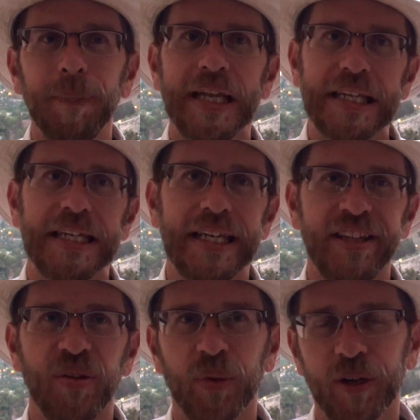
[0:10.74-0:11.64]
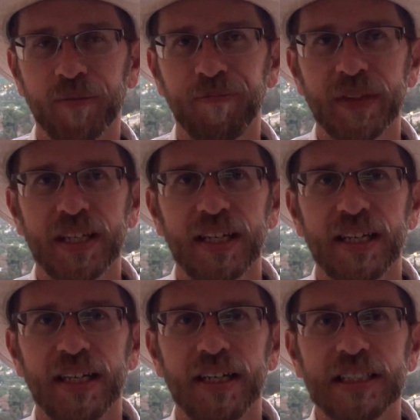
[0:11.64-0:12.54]
Minute in the Word.
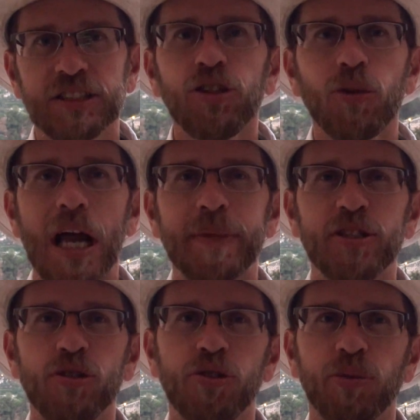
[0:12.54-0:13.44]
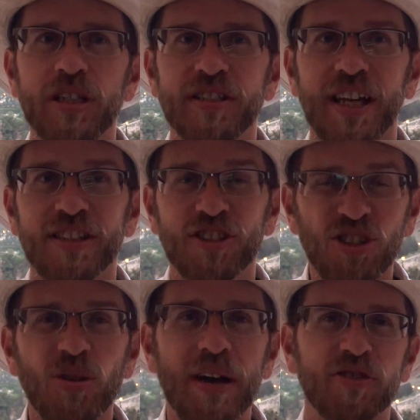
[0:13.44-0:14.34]
Deuteronomy 2:3 says,
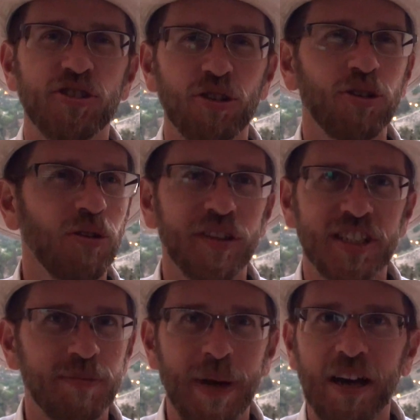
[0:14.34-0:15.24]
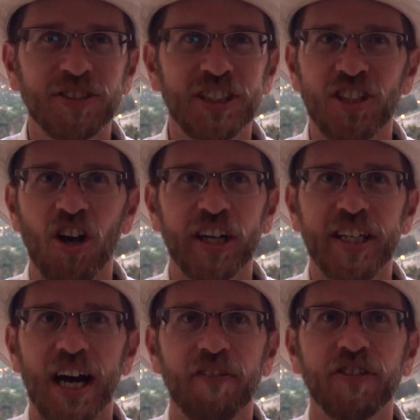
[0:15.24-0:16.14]
"You have circled this mountain long
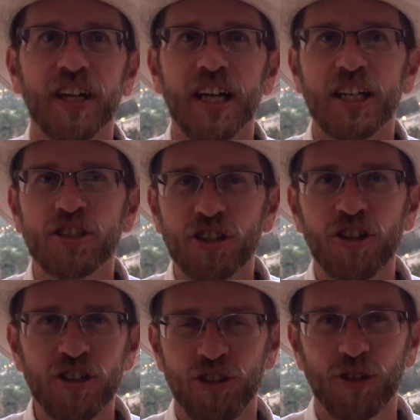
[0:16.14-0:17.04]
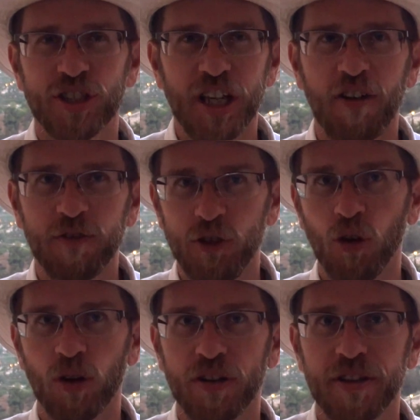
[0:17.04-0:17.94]
enough. Turn yourself
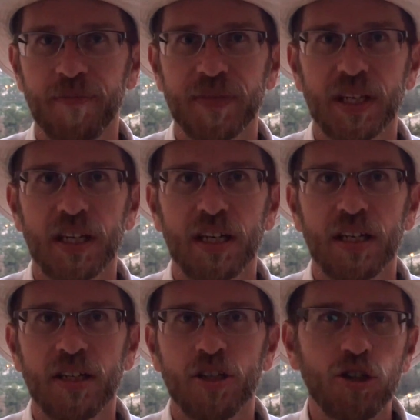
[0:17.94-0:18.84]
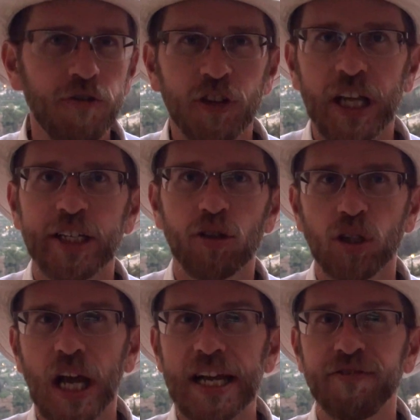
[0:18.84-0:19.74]
north." Do you feel like your
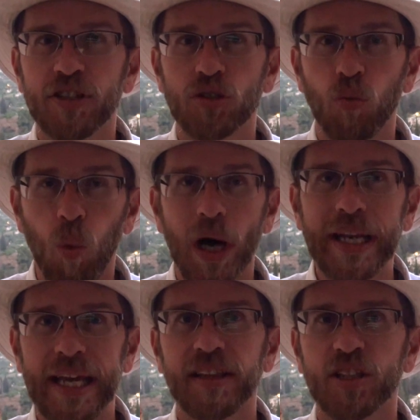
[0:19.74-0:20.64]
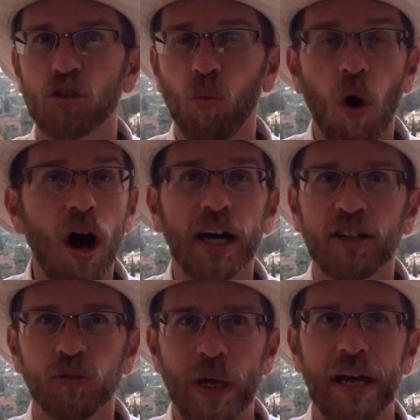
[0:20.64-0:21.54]
life is one endless walk
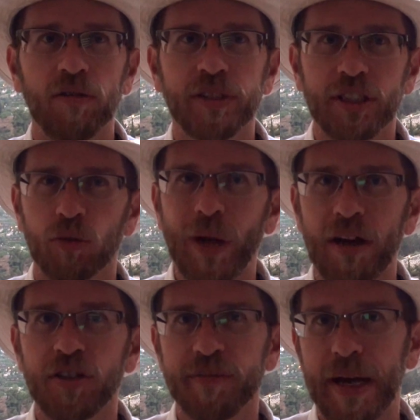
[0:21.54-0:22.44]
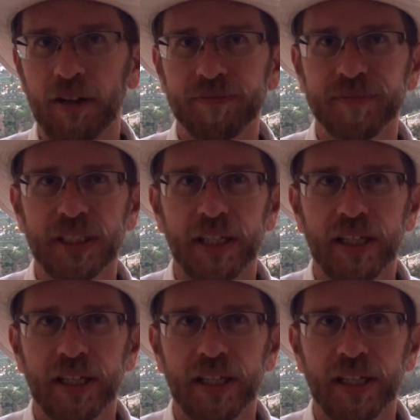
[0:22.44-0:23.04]
around and around a mountain?